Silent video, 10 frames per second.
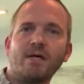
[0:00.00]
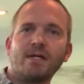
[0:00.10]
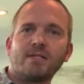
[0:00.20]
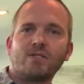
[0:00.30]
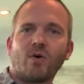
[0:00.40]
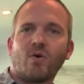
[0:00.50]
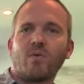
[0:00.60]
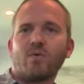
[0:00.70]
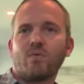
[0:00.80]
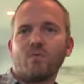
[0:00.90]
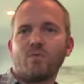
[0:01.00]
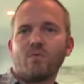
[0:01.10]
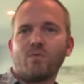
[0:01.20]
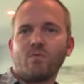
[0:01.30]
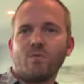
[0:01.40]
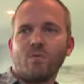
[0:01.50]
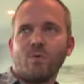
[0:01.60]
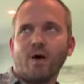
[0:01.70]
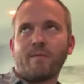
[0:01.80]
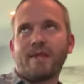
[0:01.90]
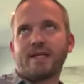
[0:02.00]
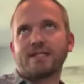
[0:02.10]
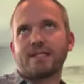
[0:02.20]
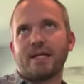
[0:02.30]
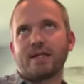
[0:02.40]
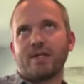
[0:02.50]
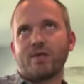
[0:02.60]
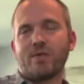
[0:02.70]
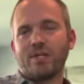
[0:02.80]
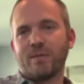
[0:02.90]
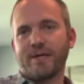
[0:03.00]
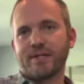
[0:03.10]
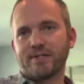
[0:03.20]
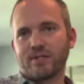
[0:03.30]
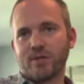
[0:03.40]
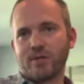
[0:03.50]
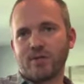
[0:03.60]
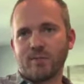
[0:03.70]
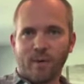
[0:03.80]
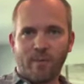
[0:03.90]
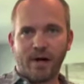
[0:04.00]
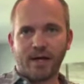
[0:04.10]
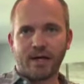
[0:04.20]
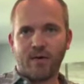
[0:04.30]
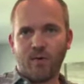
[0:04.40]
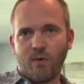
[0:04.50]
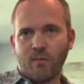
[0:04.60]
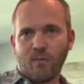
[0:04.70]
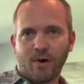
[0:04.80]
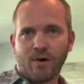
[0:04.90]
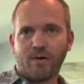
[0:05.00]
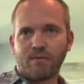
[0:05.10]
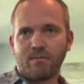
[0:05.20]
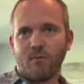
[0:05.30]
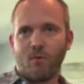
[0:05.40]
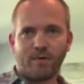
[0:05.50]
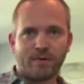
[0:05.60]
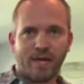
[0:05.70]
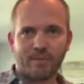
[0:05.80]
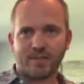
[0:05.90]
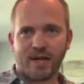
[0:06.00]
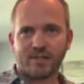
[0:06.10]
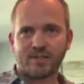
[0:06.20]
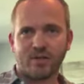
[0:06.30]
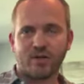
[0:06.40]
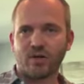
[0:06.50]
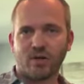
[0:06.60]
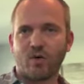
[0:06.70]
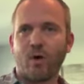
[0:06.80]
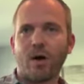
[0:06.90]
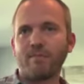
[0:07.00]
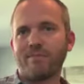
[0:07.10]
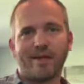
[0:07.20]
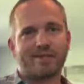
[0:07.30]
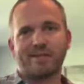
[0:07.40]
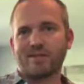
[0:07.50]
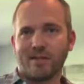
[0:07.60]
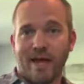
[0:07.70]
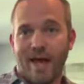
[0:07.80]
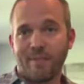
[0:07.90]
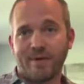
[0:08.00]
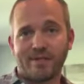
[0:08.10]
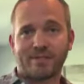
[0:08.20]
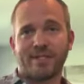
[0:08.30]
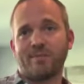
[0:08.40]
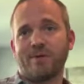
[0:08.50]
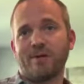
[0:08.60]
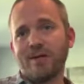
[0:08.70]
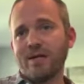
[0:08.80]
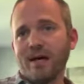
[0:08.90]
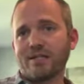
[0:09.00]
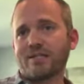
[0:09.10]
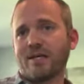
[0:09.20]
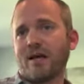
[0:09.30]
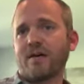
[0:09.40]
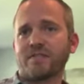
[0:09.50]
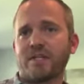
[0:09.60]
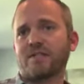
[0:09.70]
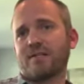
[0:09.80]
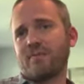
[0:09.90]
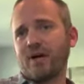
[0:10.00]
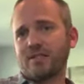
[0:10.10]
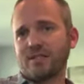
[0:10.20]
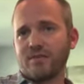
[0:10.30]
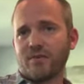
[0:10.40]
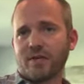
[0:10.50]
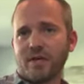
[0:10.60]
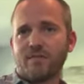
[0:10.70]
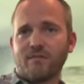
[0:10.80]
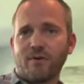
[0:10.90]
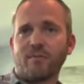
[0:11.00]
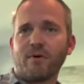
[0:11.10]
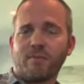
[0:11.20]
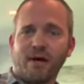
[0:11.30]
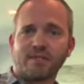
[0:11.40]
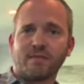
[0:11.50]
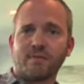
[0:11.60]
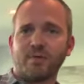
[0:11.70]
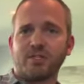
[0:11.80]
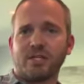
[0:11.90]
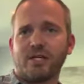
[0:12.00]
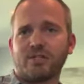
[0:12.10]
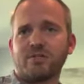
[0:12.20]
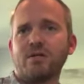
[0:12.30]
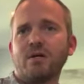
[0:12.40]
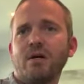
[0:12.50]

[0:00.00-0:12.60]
So I'm not saying that you need to be concerned about buying a home where over time taxes are going to go up. That's just going to happen. It's going to be a slight offset to the positive you'll get from a positive appreciation.